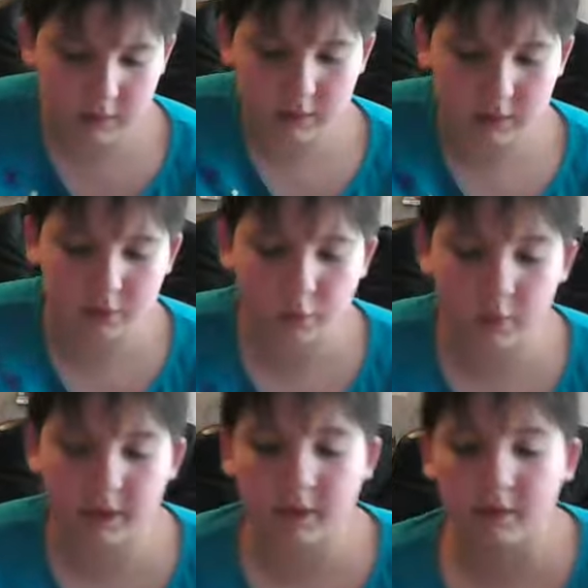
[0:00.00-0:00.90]

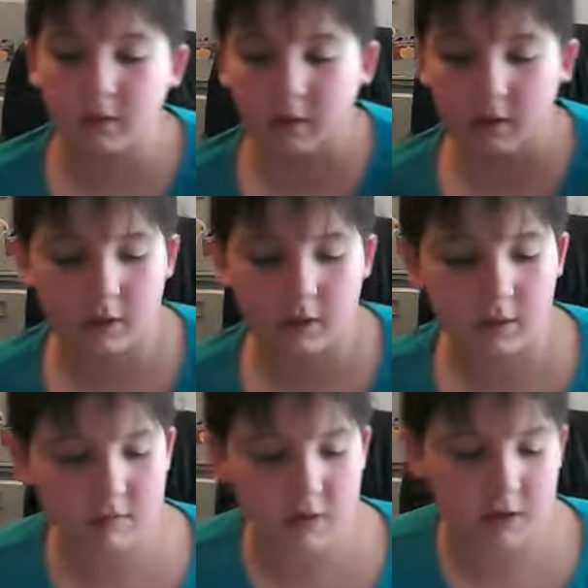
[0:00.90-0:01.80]
enjoying
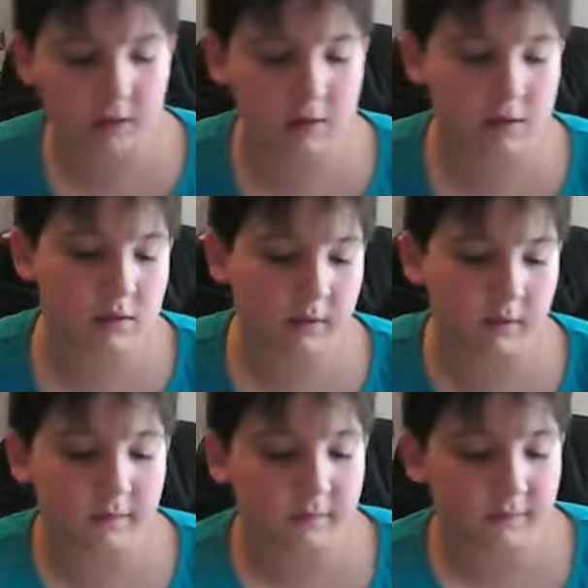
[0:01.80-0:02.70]
making
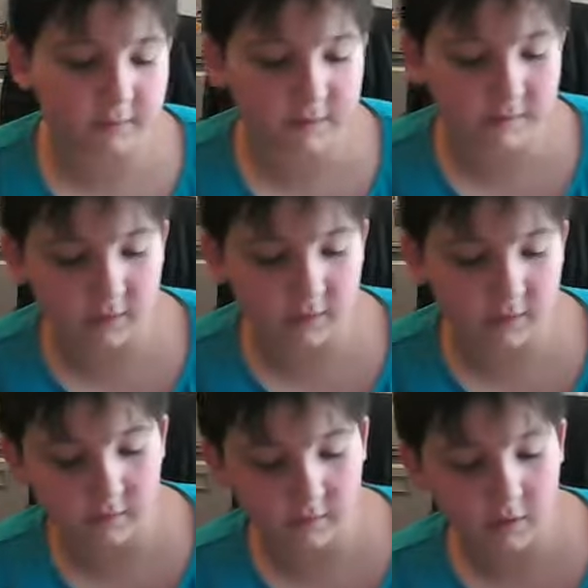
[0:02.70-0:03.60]
things such as
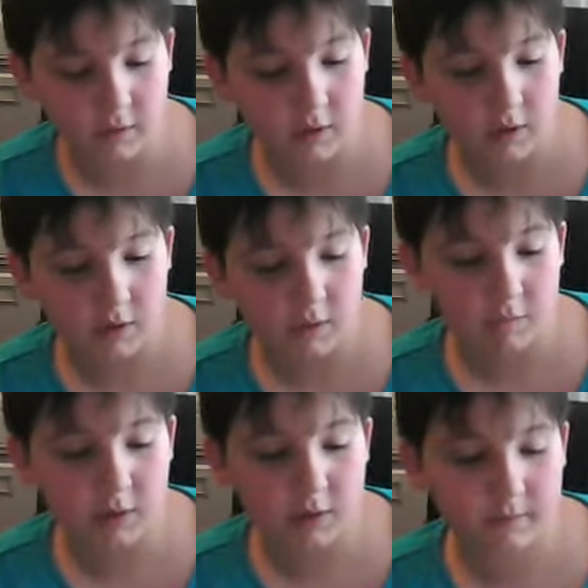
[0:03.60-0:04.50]
these
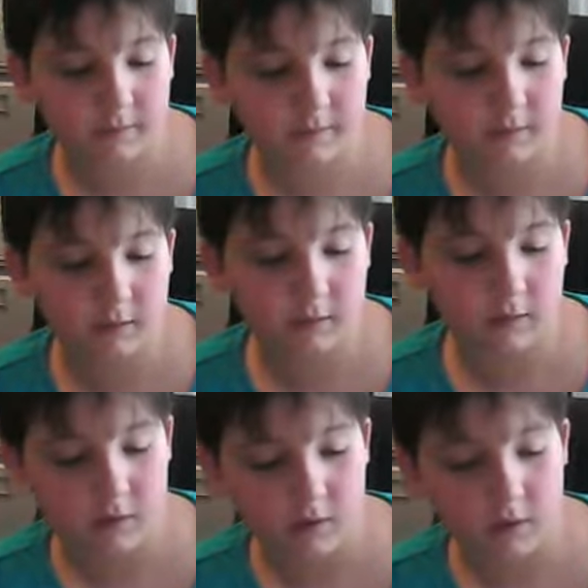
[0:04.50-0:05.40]
picks.
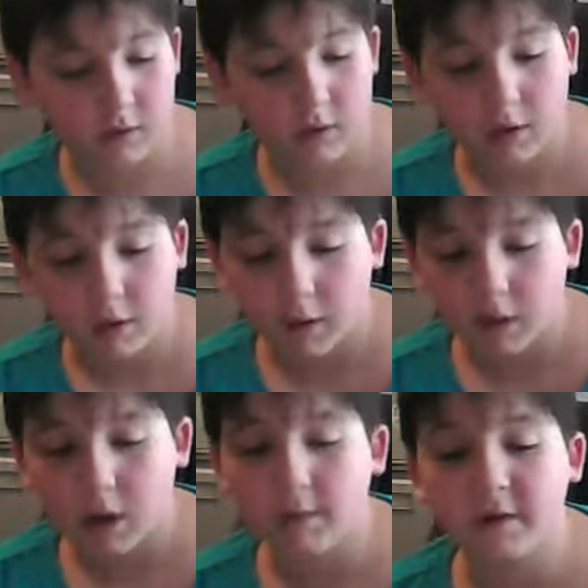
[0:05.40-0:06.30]

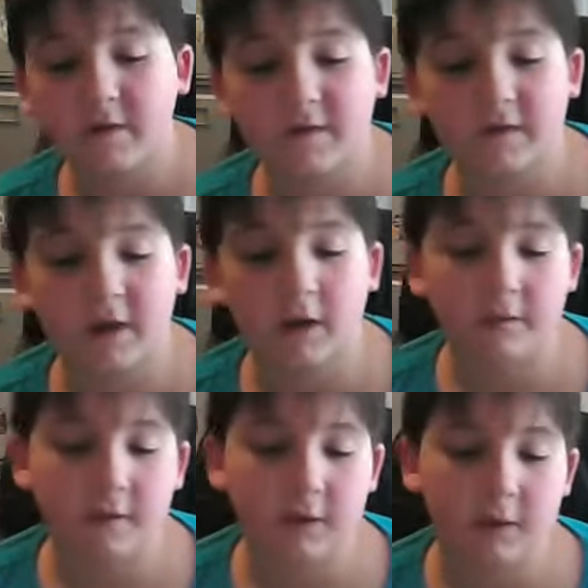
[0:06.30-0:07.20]
I might sell
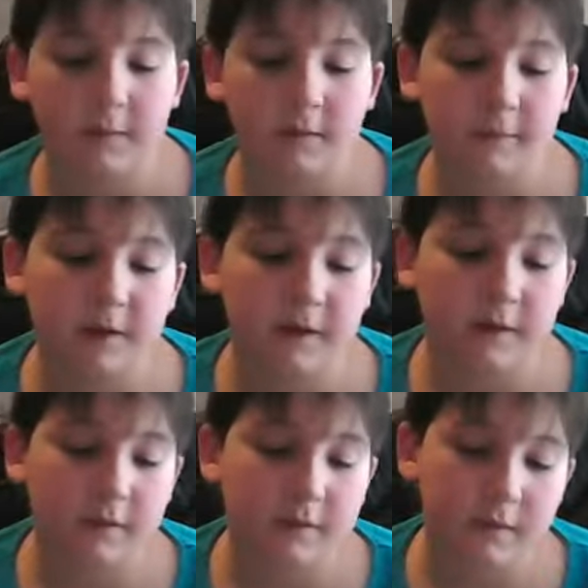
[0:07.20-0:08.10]
off a couple of
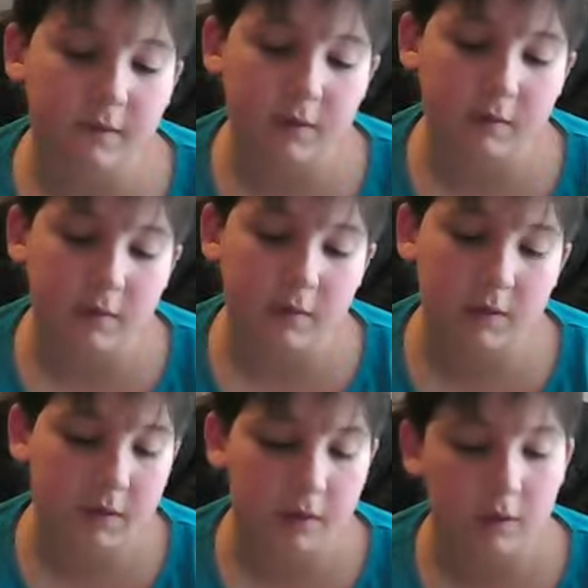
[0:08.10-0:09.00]
picks,
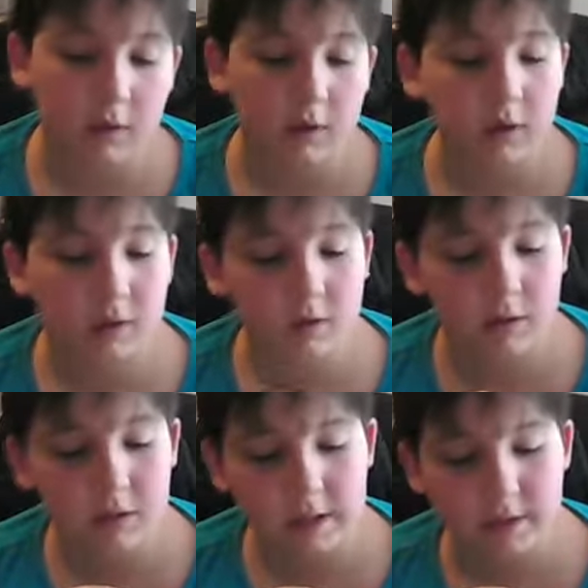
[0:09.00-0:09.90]
maybe.
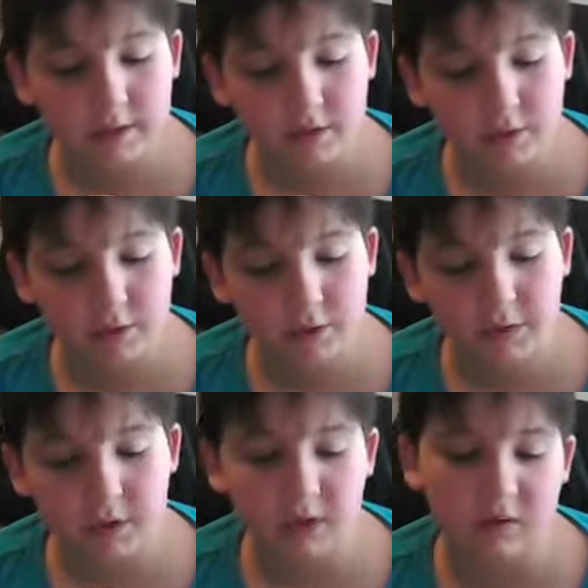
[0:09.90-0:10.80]
So now it should
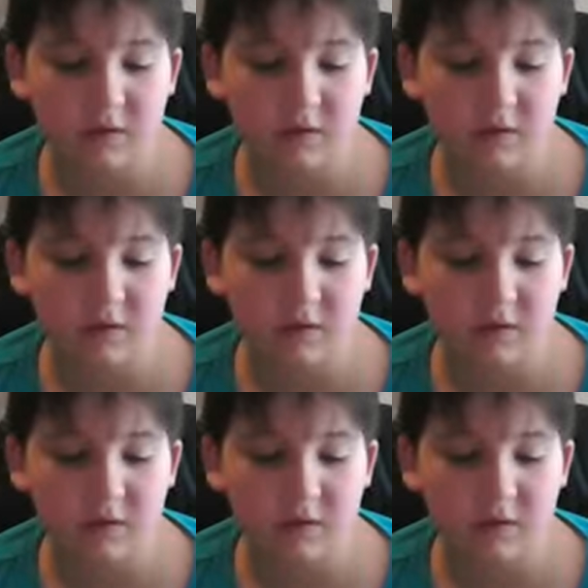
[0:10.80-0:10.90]
be